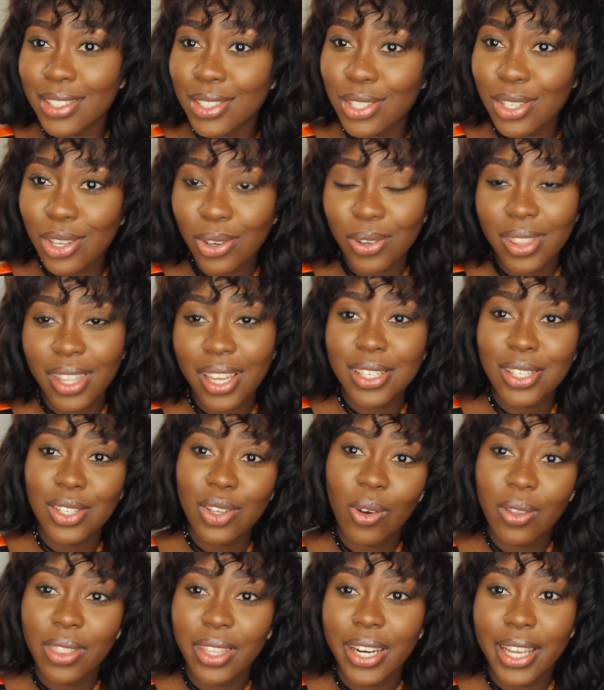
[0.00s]
So that is
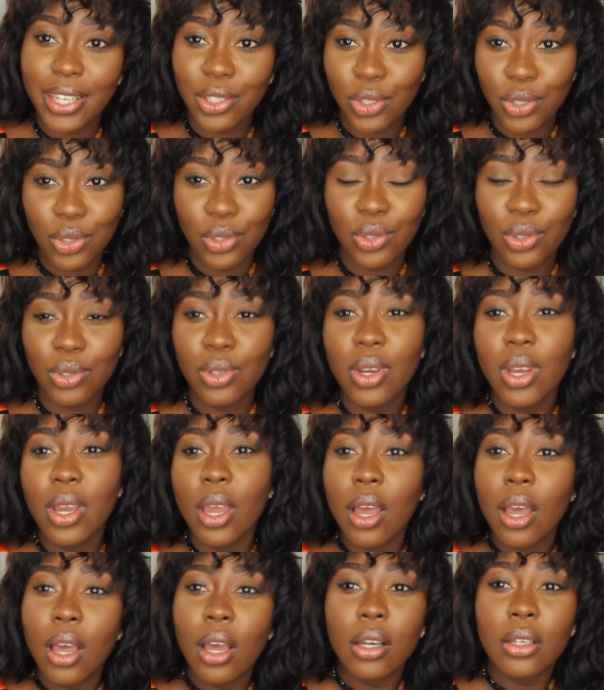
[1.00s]
all that I do
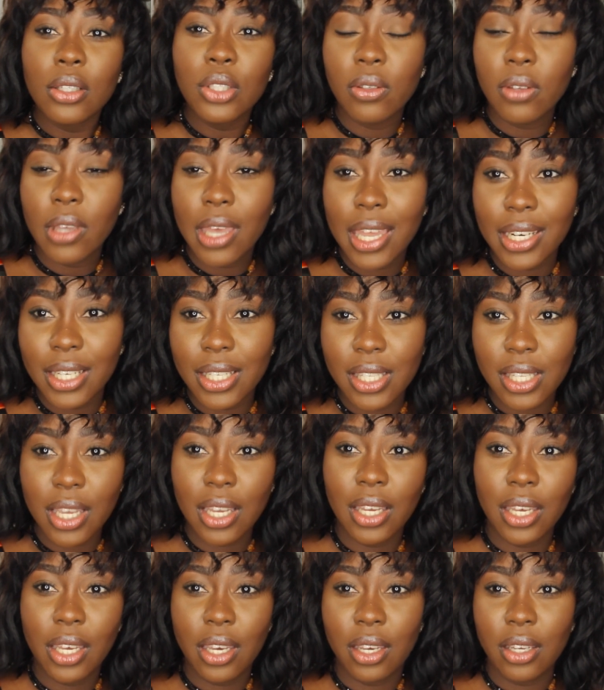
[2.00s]
to edit
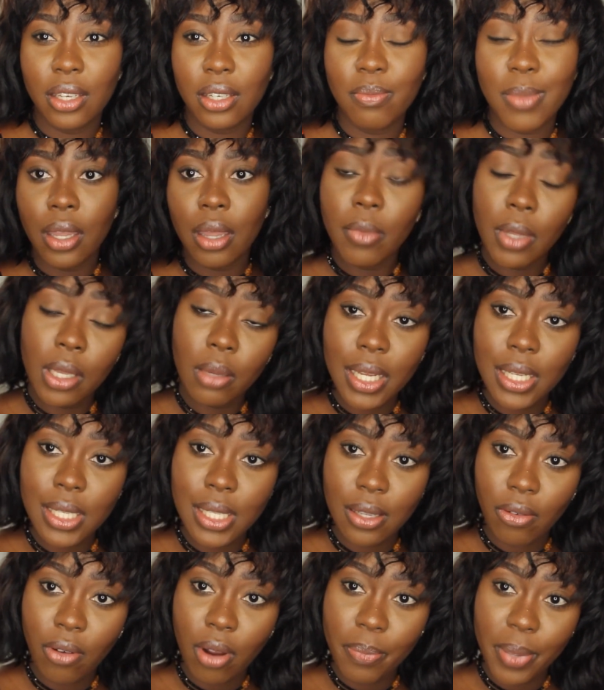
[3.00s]
and make my
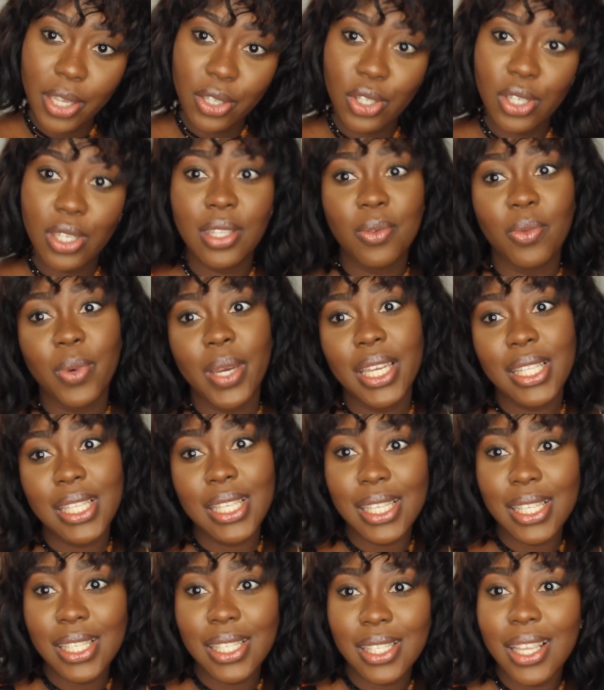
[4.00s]
Instagram pictures the way it
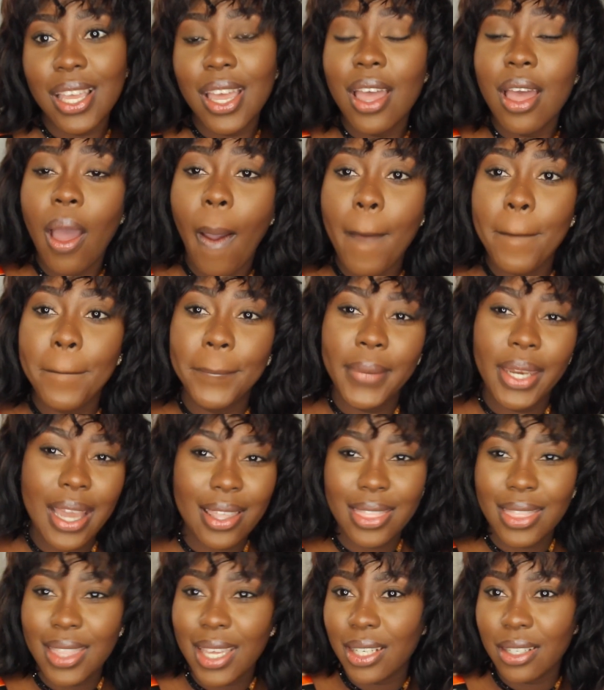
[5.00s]
is.
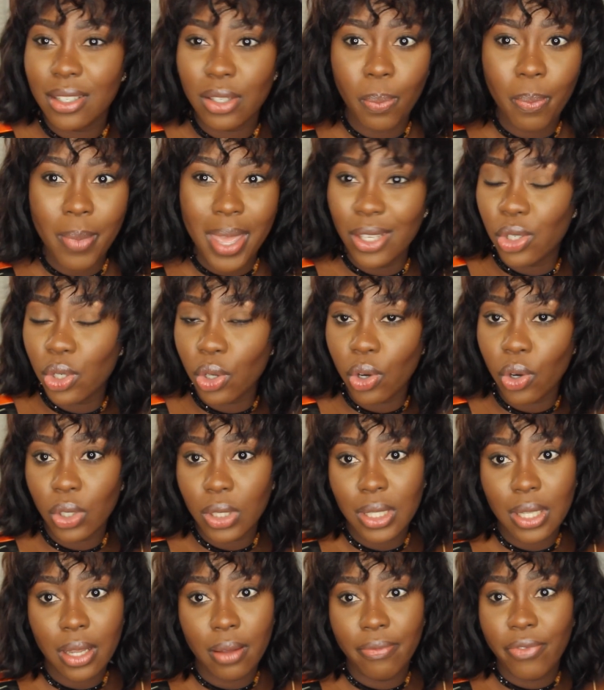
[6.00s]
Nothing major,
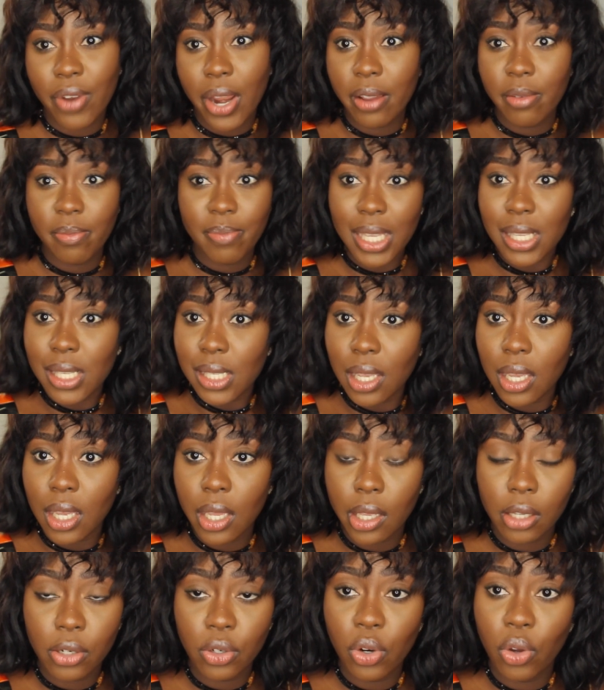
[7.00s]
very
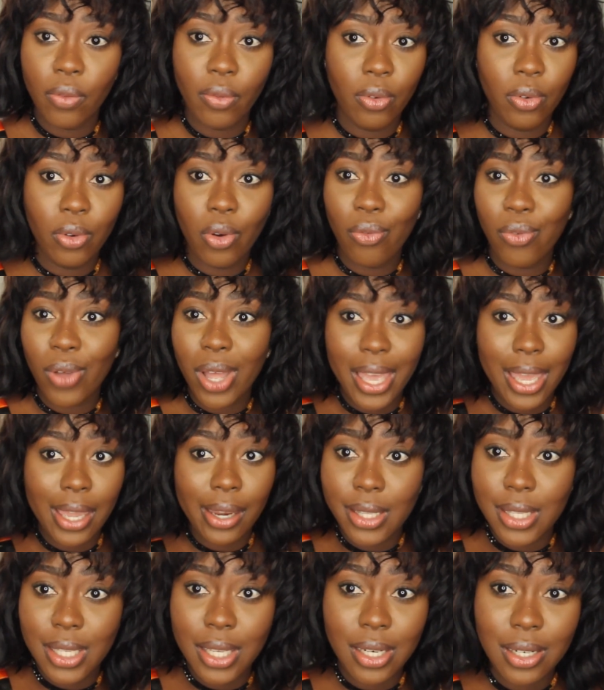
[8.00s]
basic, no over
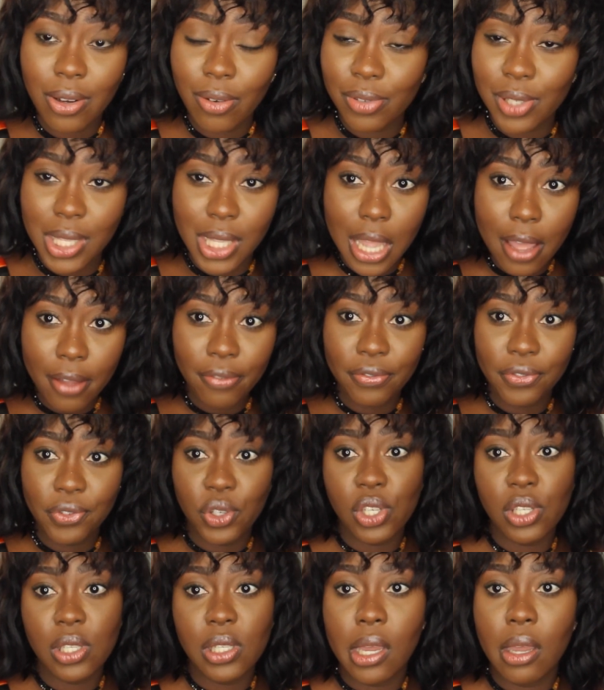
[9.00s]
editing of stuff,
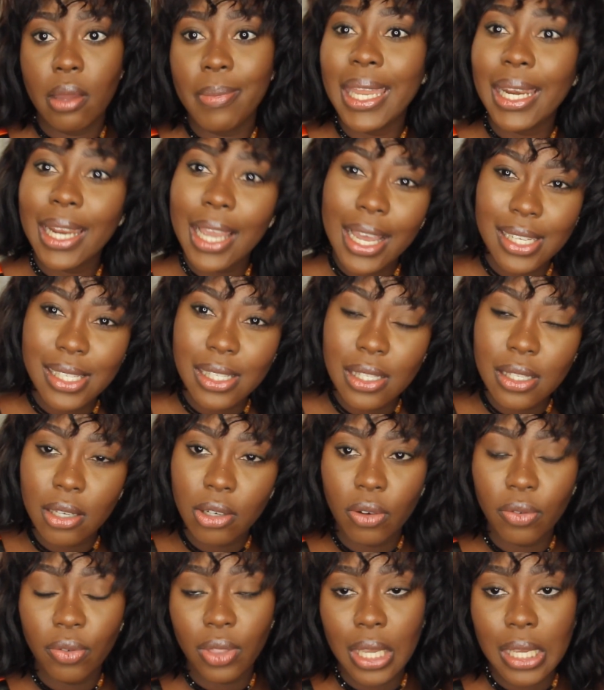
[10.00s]
just enhancing
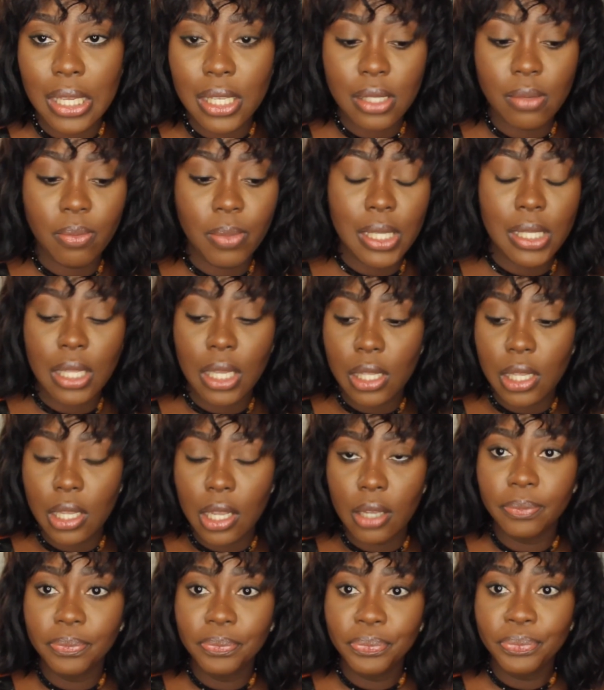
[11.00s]
of things
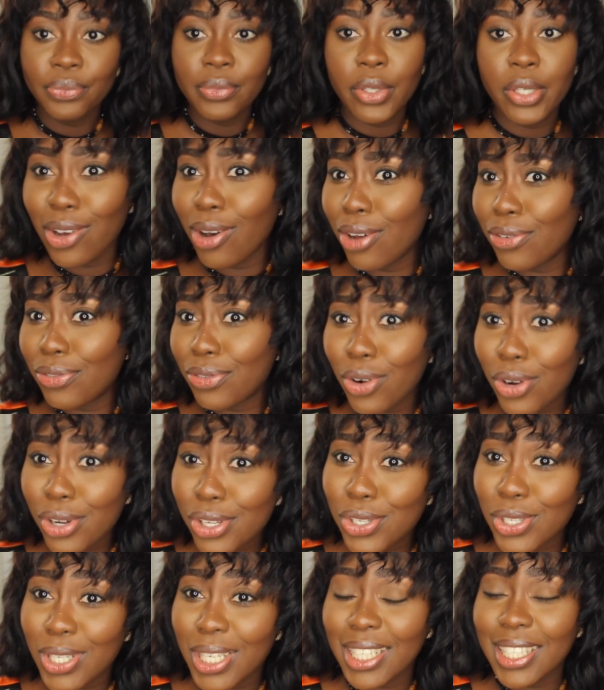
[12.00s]
basically. So of
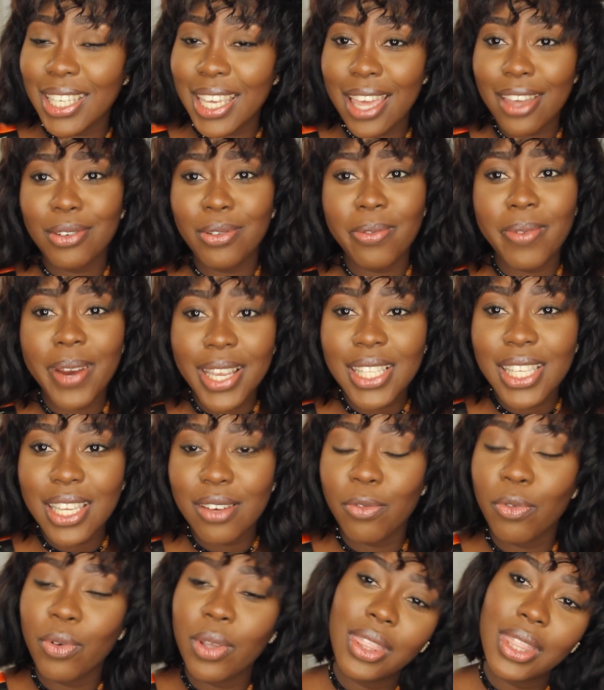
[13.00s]
course you can get
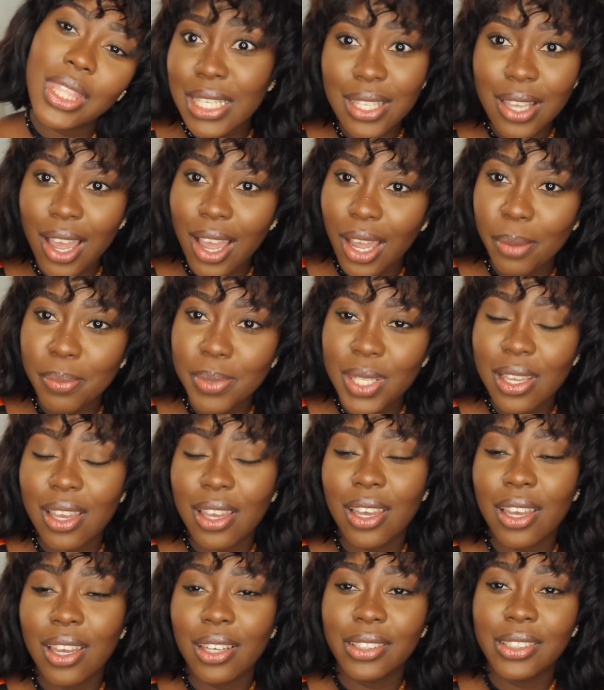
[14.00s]
creative with these apps
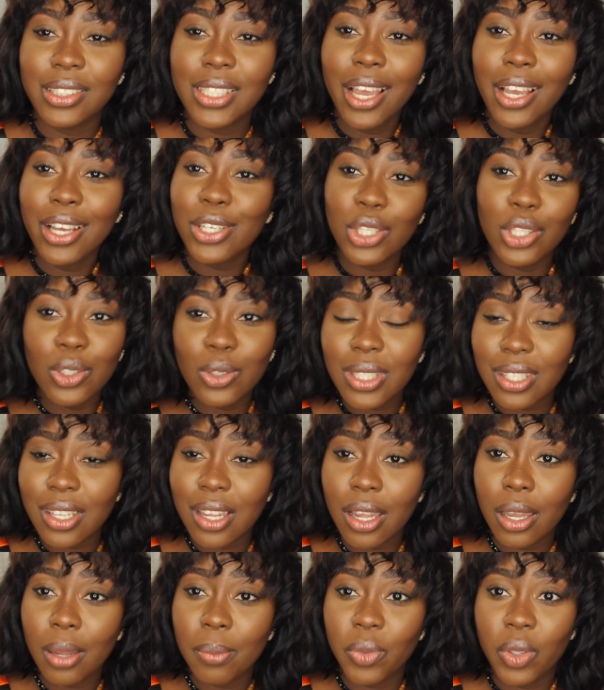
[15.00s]
and use
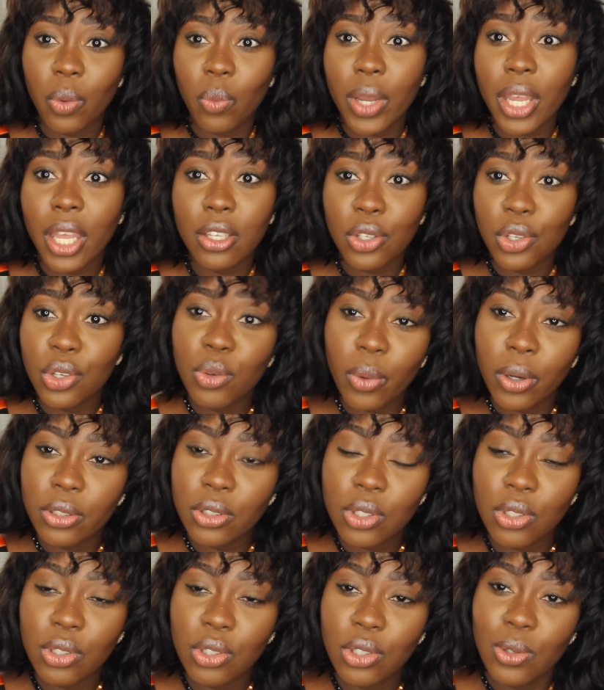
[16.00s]
them the way you want
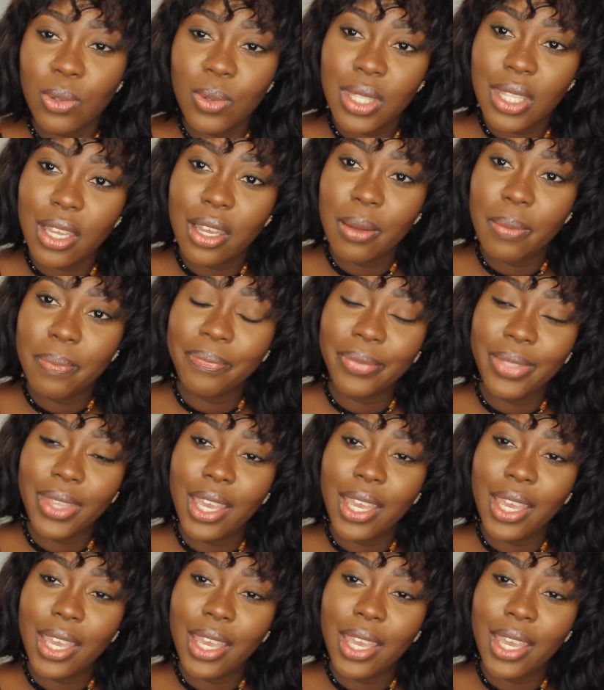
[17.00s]
to use them.